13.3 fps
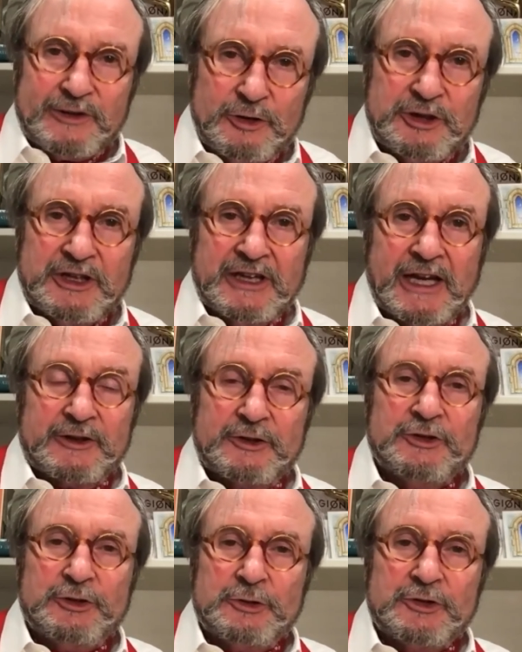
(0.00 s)
looking at
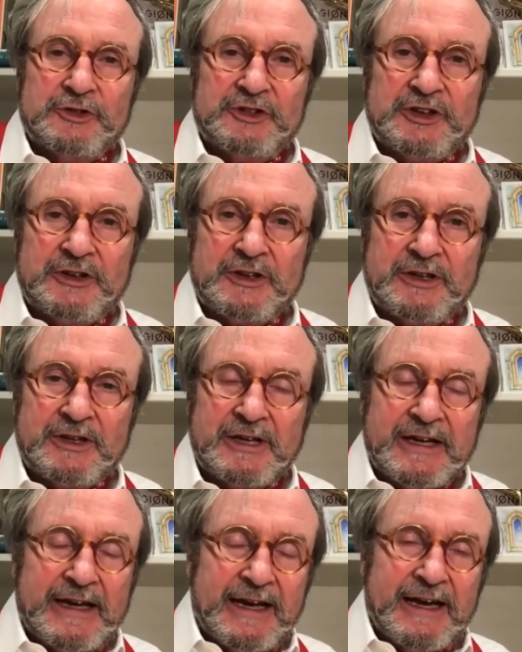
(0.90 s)
because you can see the,
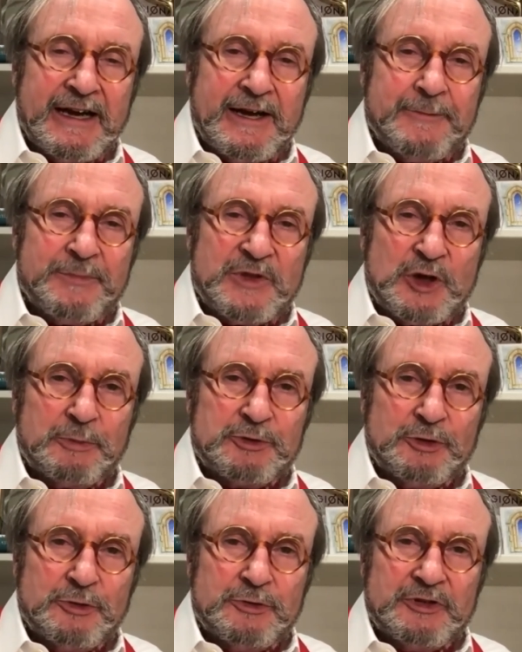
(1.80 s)
um, the
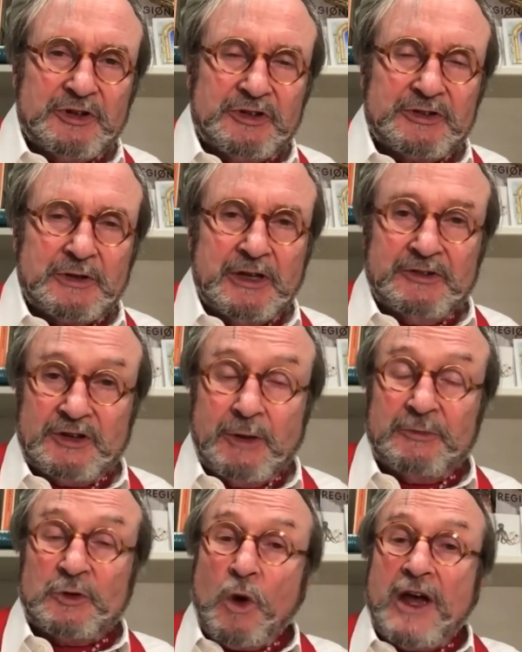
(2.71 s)
opportunities in
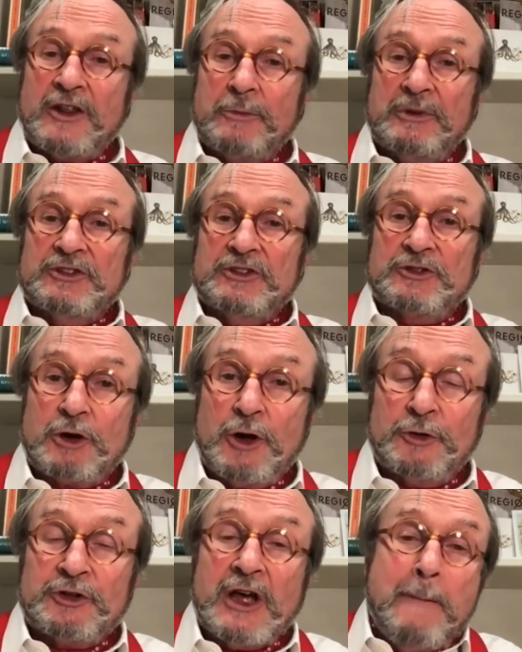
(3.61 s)
terms of where the business
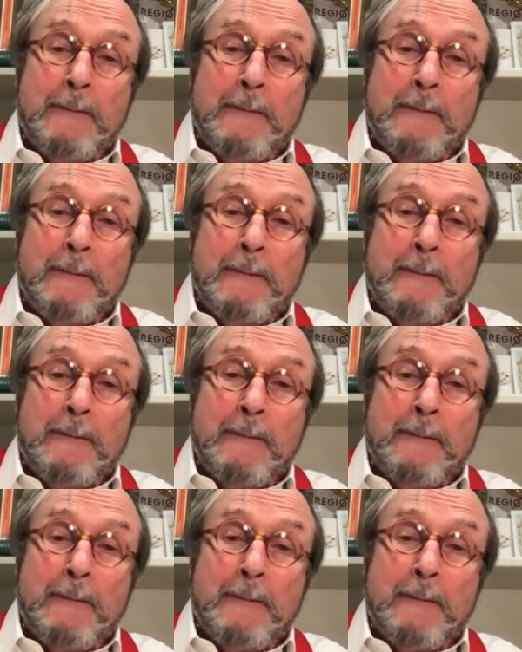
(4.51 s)
grows.